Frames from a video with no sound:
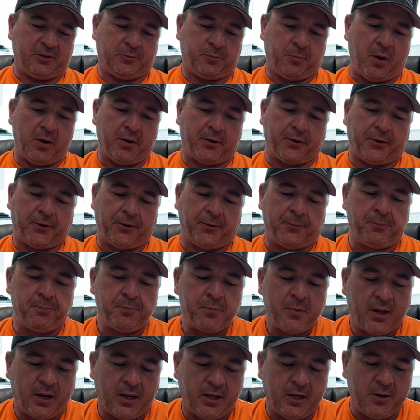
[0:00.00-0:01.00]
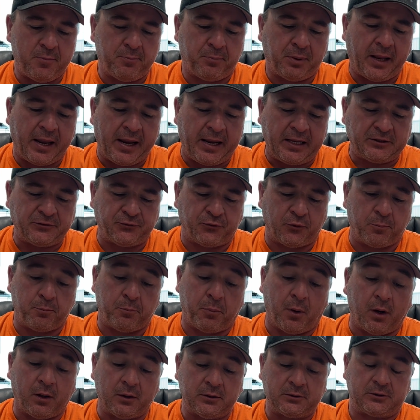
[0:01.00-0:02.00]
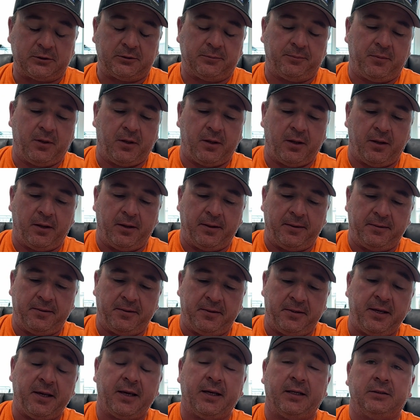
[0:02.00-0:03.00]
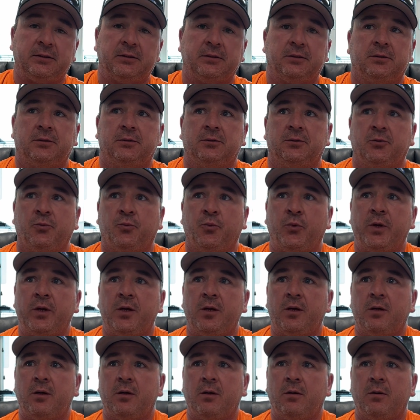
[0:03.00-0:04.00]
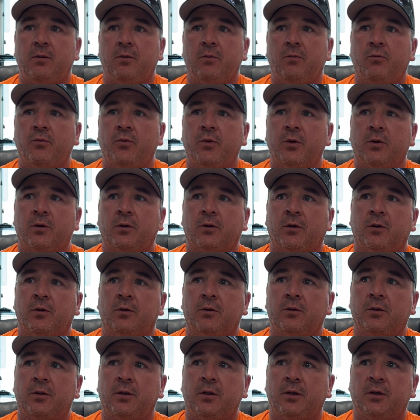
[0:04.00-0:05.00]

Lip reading: Bunker, any plans for Balsam? And yes, we're currently